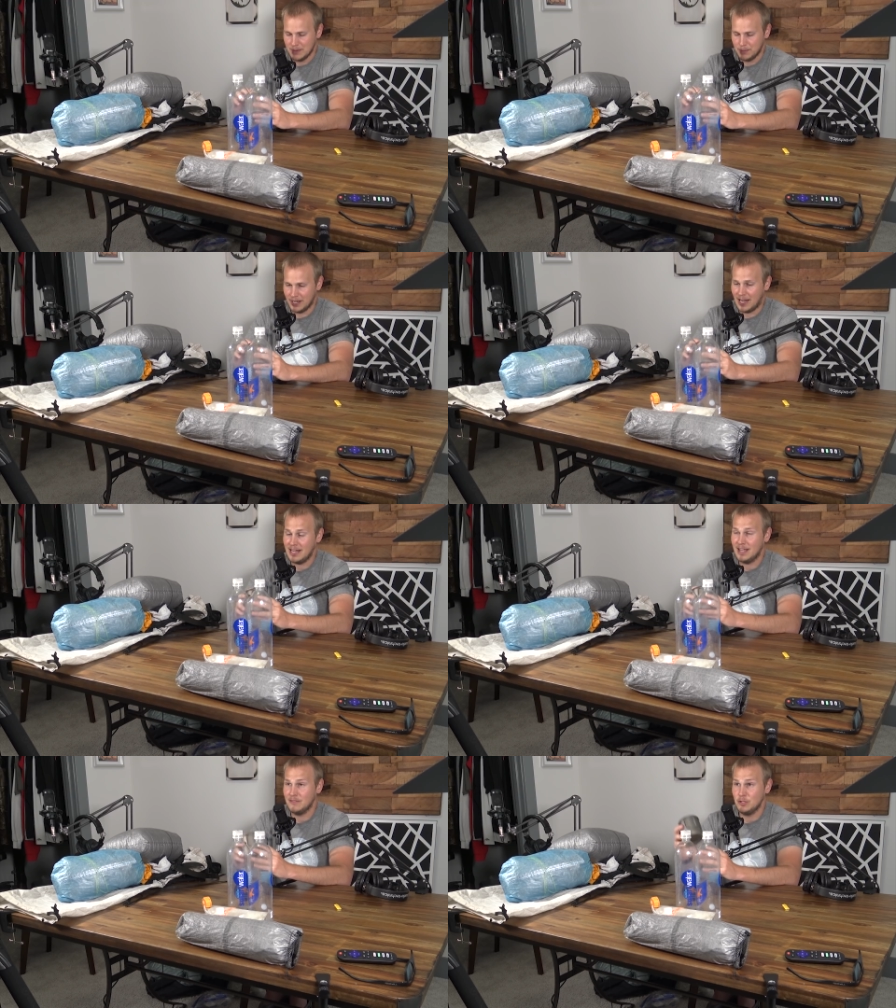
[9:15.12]
But I
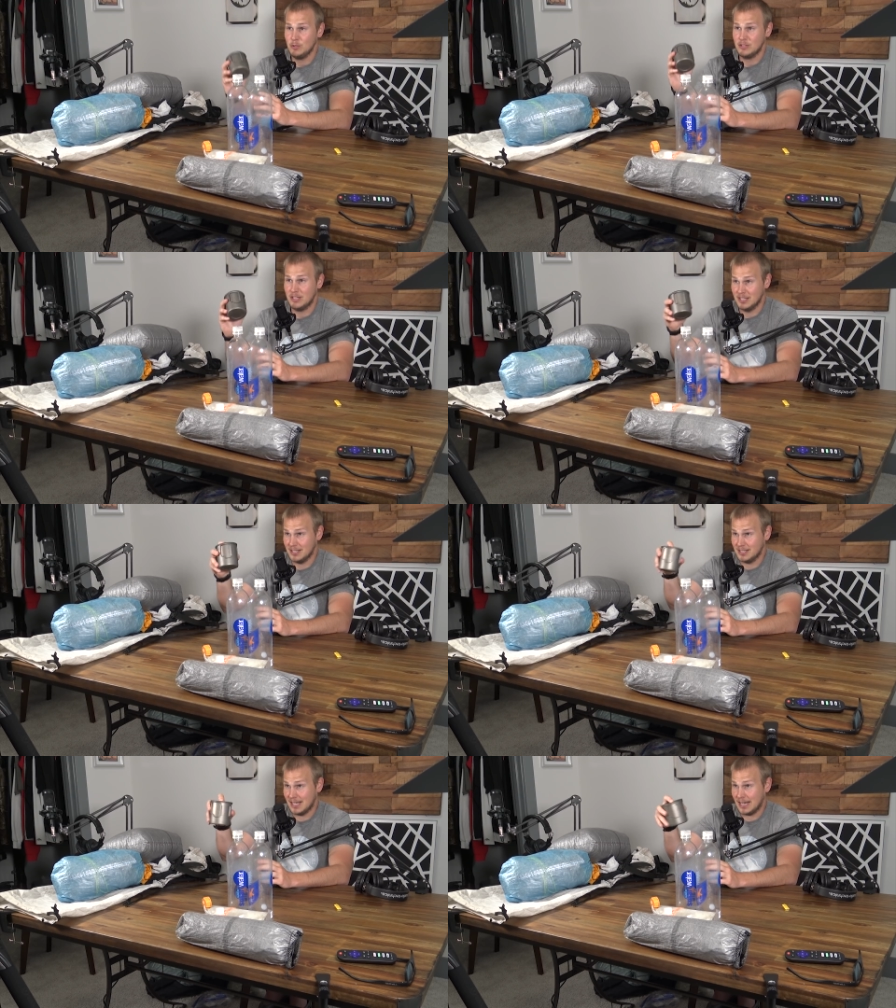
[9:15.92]
have used this
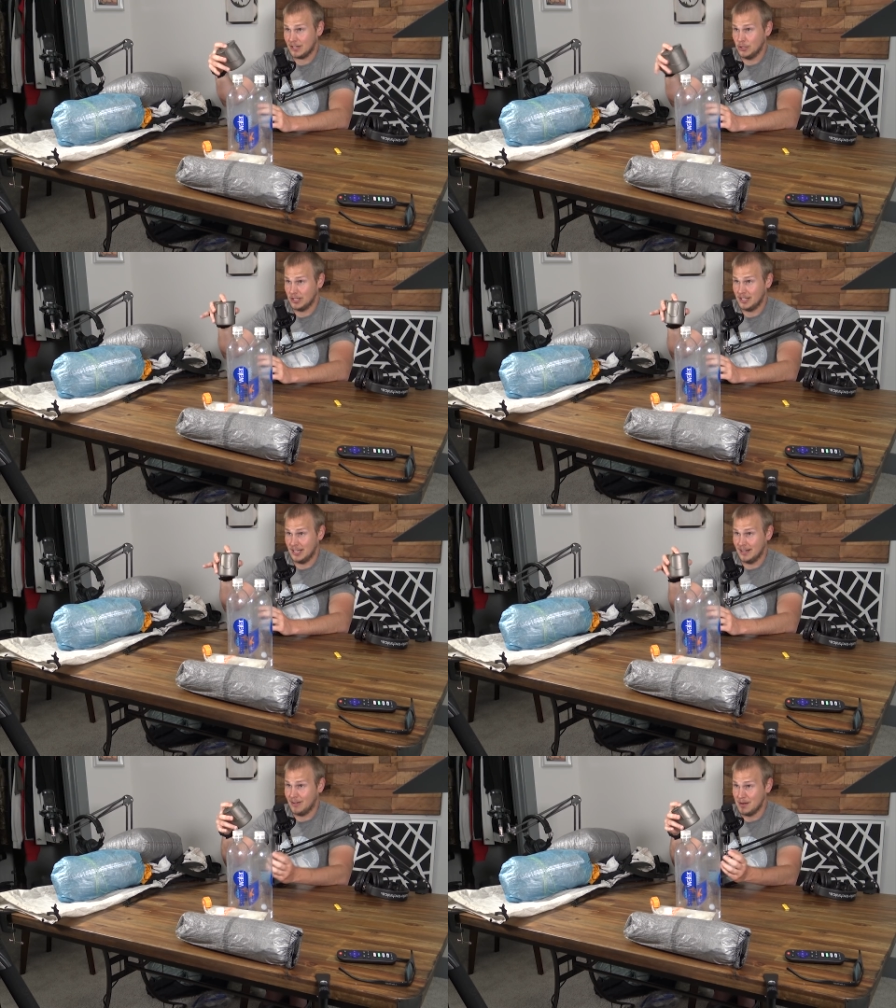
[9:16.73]
exact cook
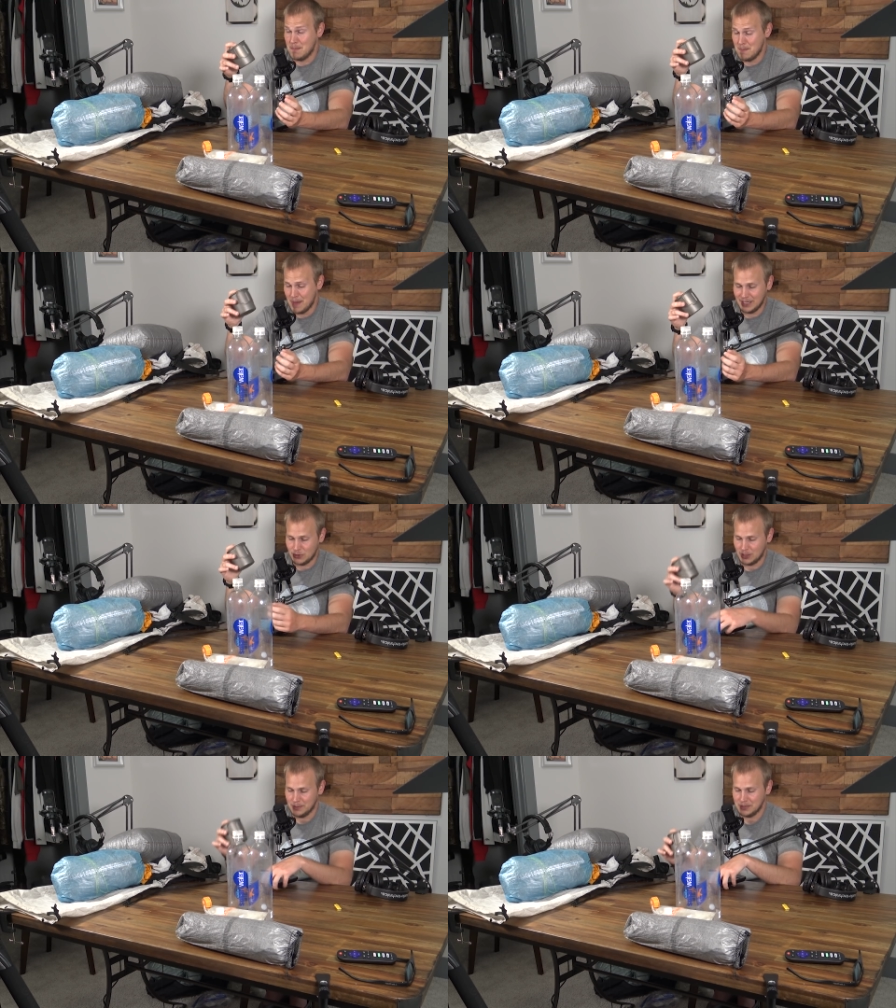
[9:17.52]
kit on many
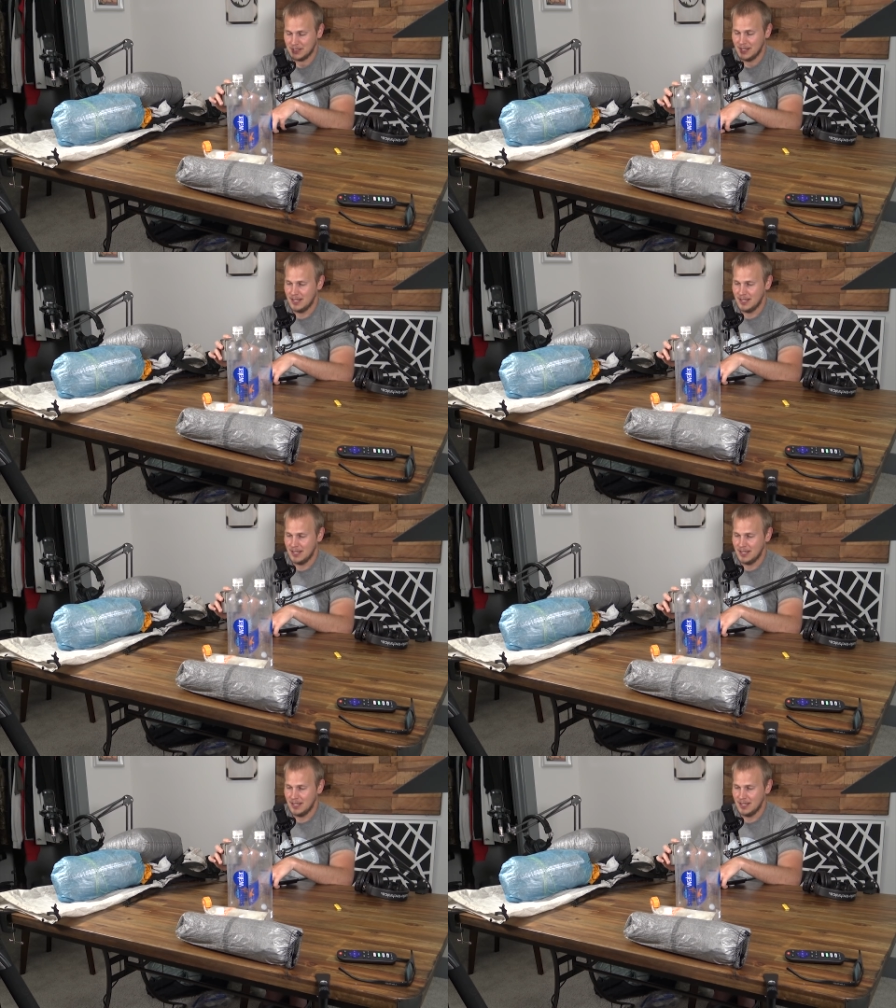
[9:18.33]
trips.